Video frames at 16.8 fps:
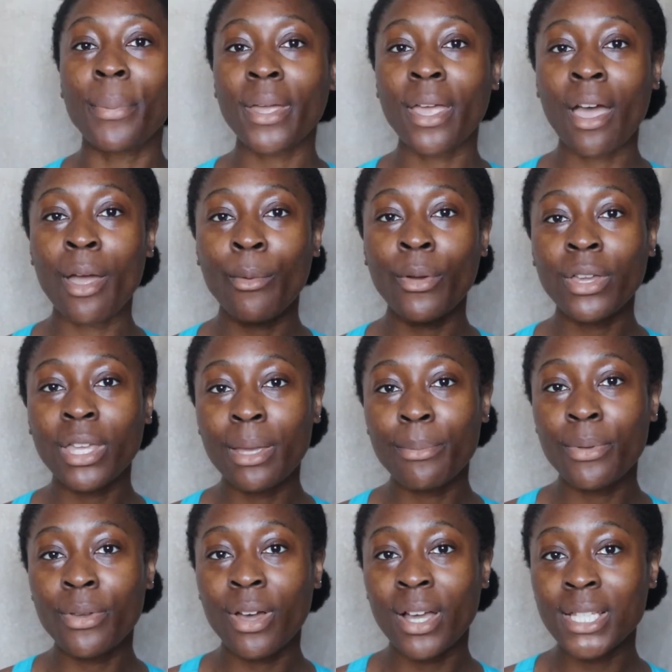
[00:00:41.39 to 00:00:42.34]
But yeah, I won't
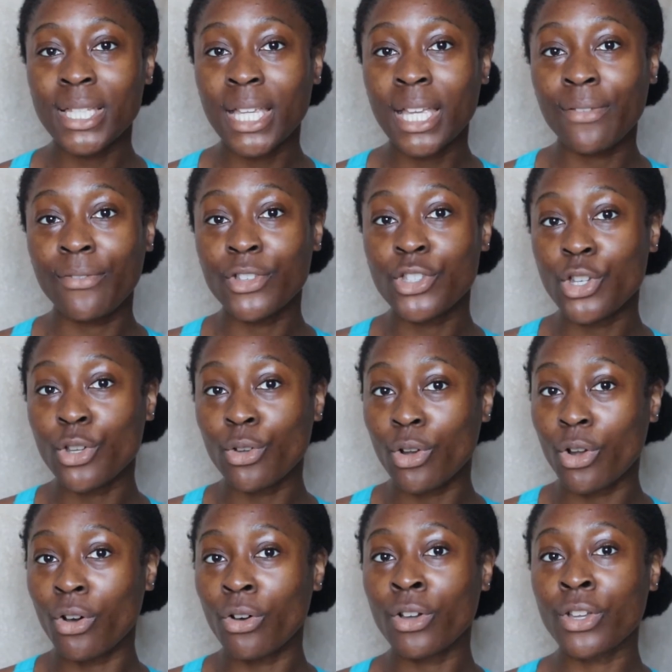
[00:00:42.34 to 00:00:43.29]
keep you guys here for too
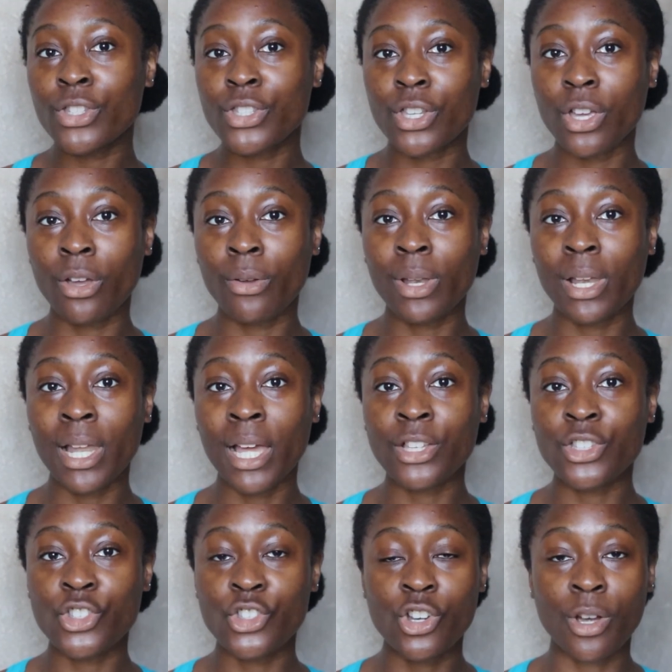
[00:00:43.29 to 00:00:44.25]
long, so
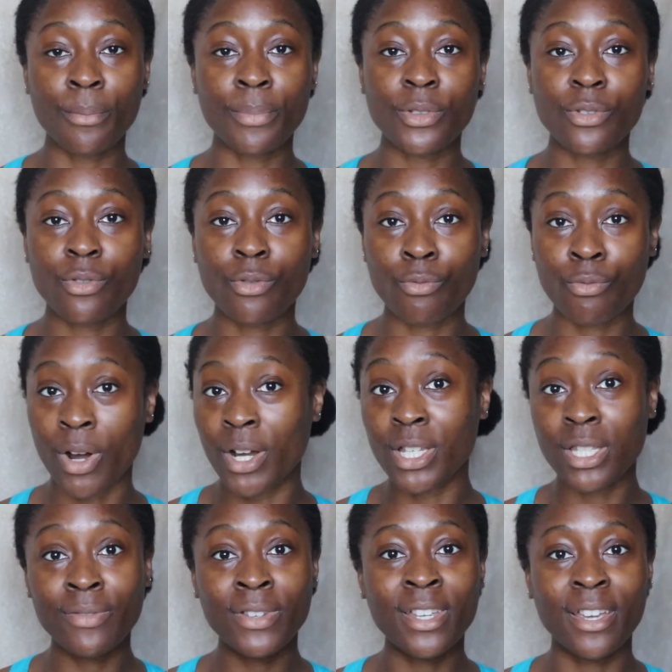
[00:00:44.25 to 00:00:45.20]
let's jump right into the